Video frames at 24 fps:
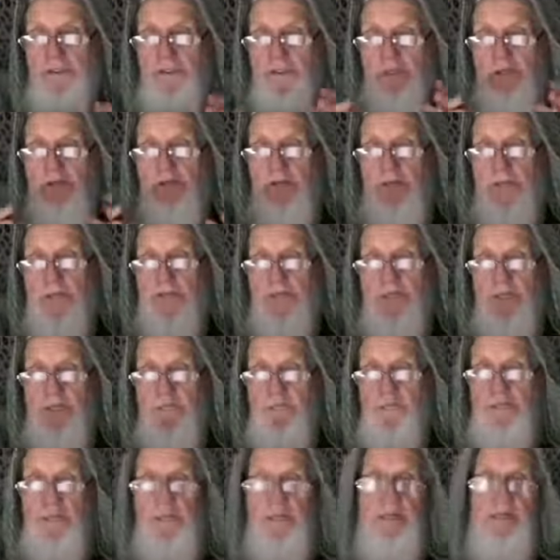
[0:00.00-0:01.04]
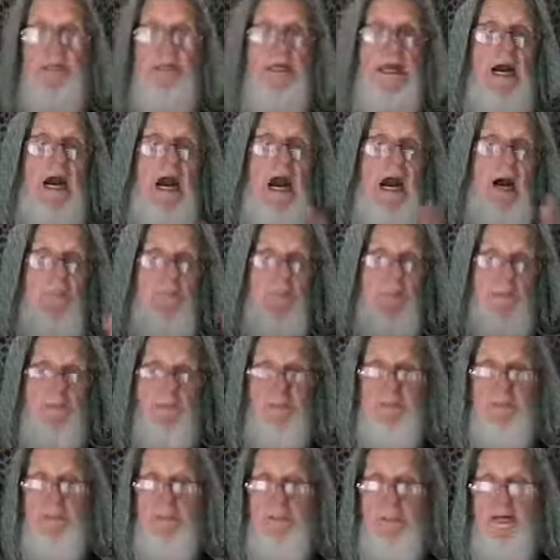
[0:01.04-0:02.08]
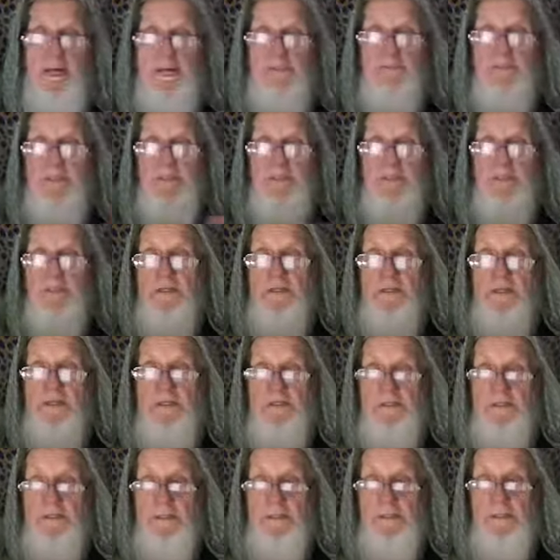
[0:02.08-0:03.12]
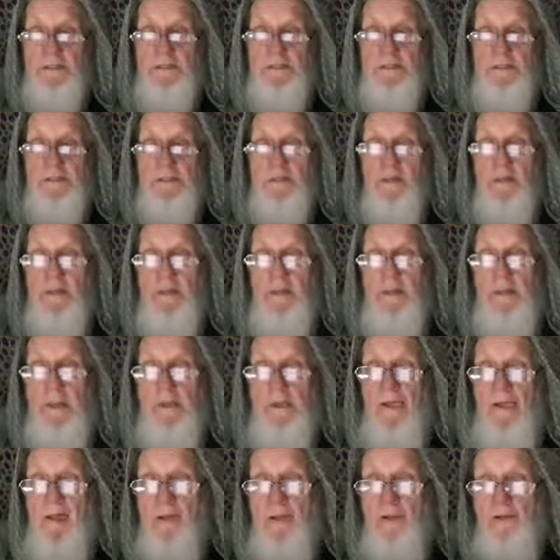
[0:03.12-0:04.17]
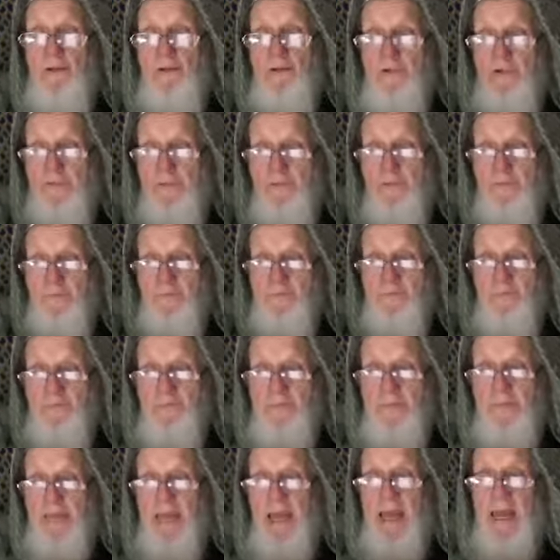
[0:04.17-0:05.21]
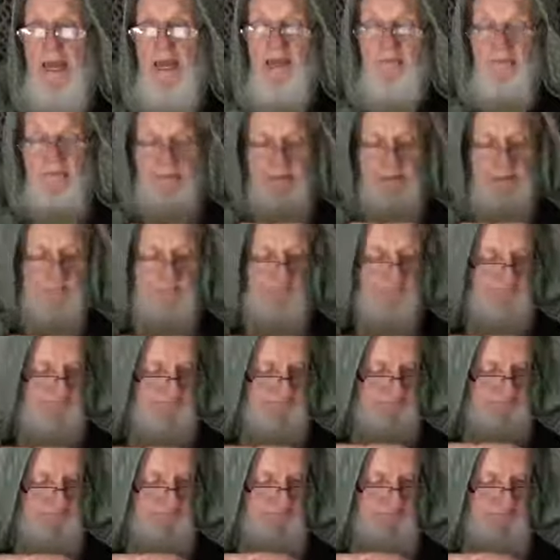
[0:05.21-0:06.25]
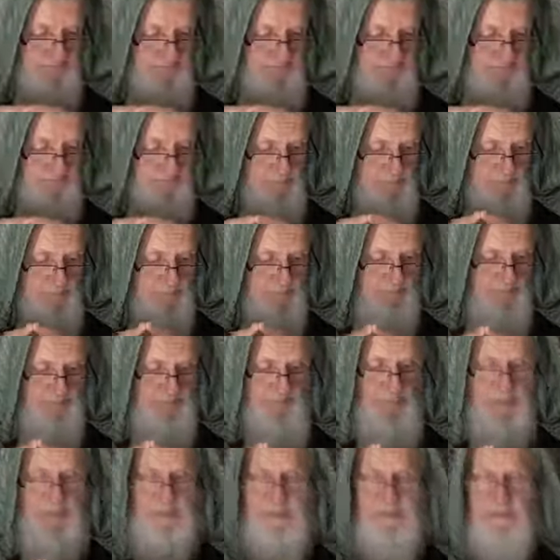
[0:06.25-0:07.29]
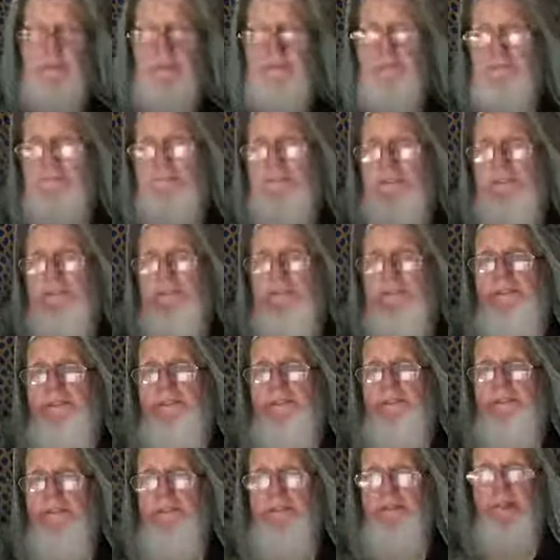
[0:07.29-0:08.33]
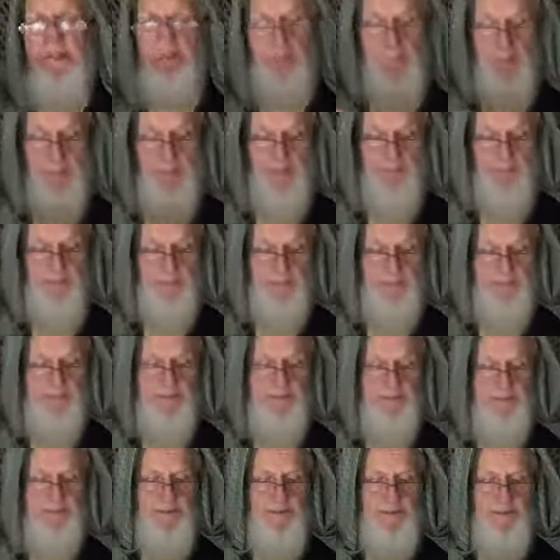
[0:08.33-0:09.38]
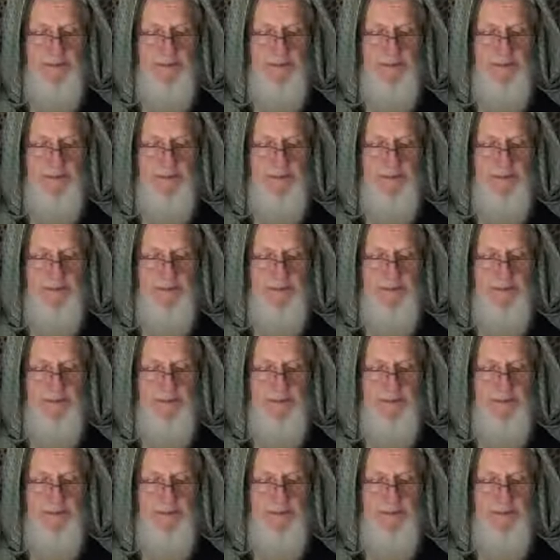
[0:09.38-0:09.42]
there is something the opposite of each of these things. So envy, this is mentioned in the Bible. This